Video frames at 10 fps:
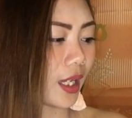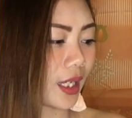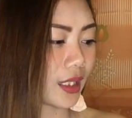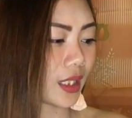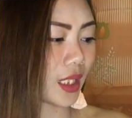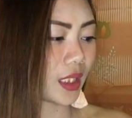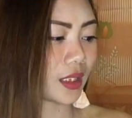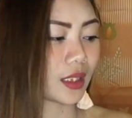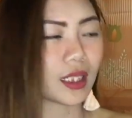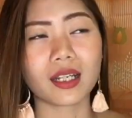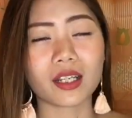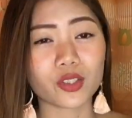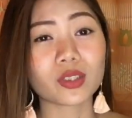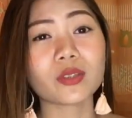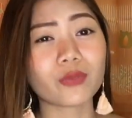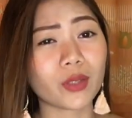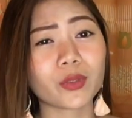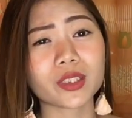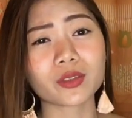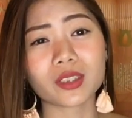And then, actually,
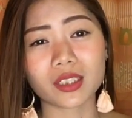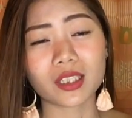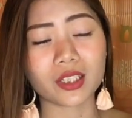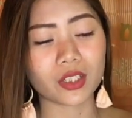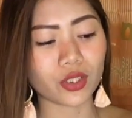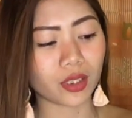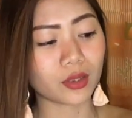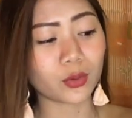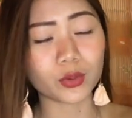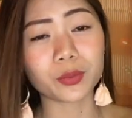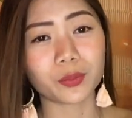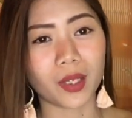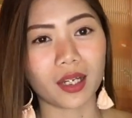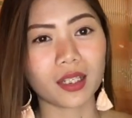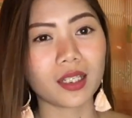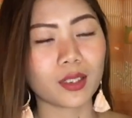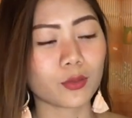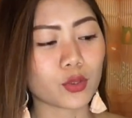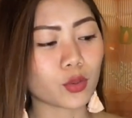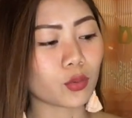favorite ko na talaga siya noon pa.
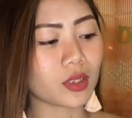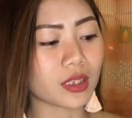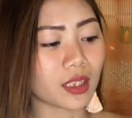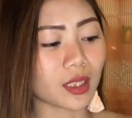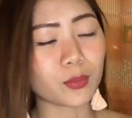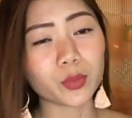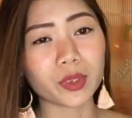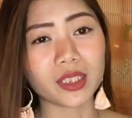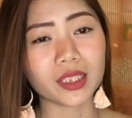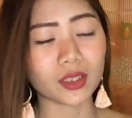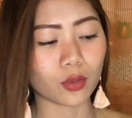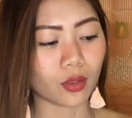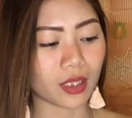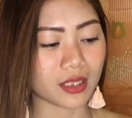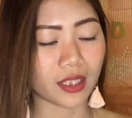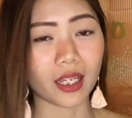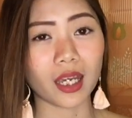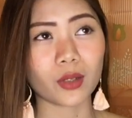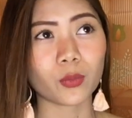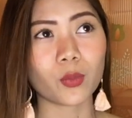Gusto ko na talagang bumili nito kasi
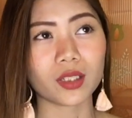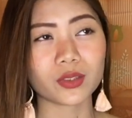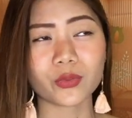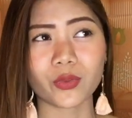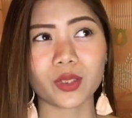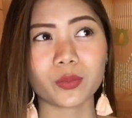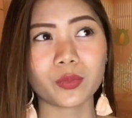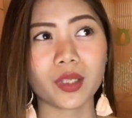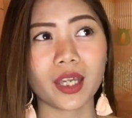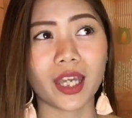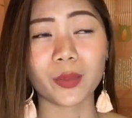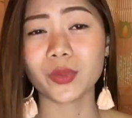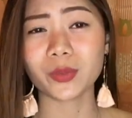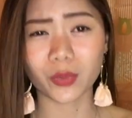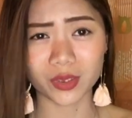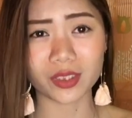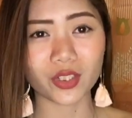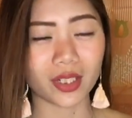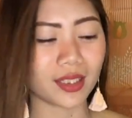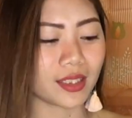I want to film a Bean Boozled
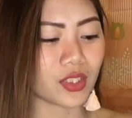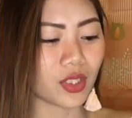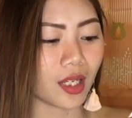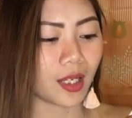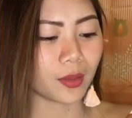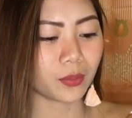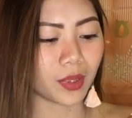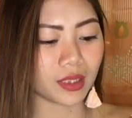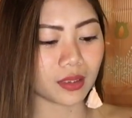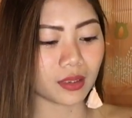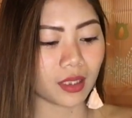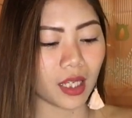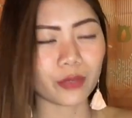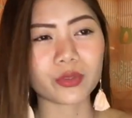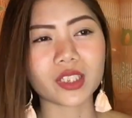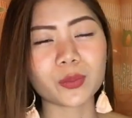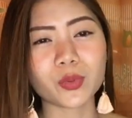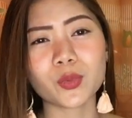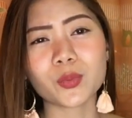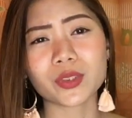challenge. But every time
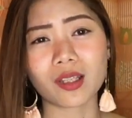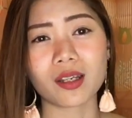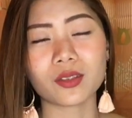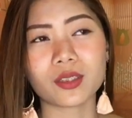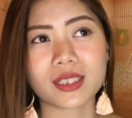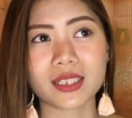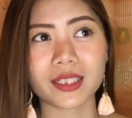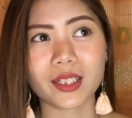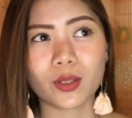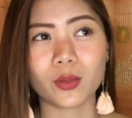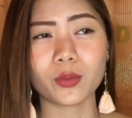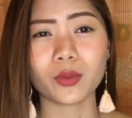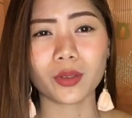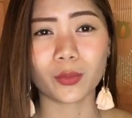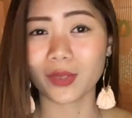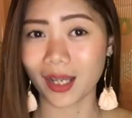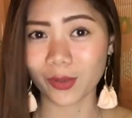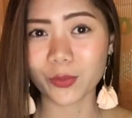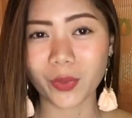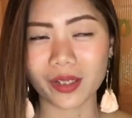pumupunta ako ng C D O, wala
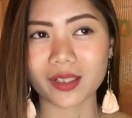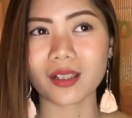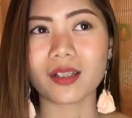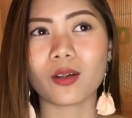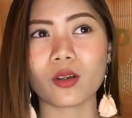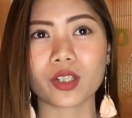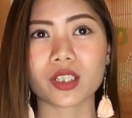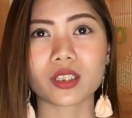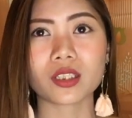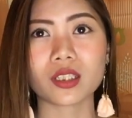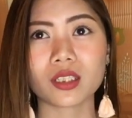akong pera or